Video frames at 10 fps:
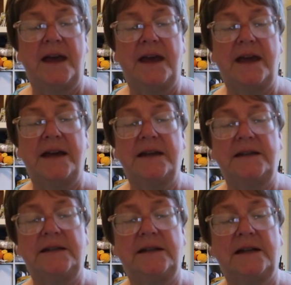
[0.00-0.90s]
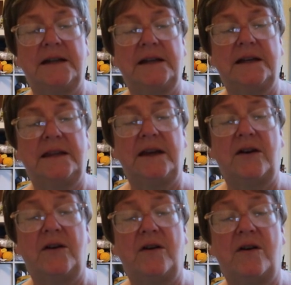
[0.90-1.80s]
And
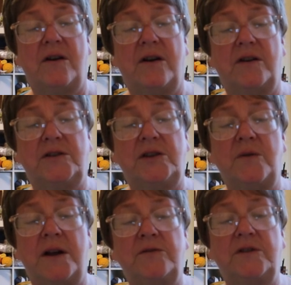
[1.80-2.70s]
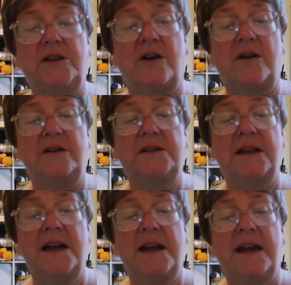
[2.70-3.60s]
there are 200
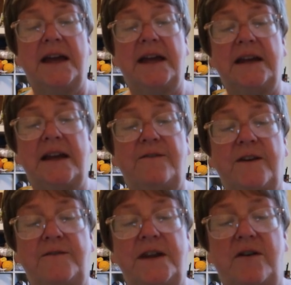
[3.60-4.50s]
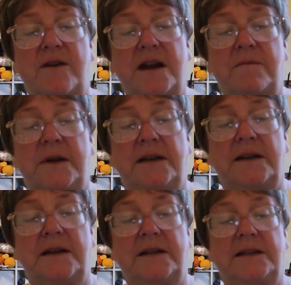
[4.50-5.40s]
yards in a 50 gram
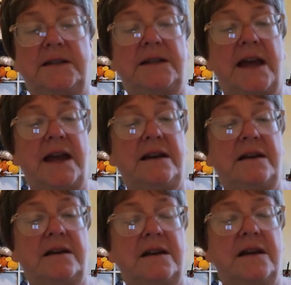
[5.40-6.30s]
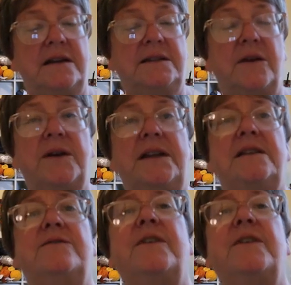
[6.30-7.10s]
skein. So it is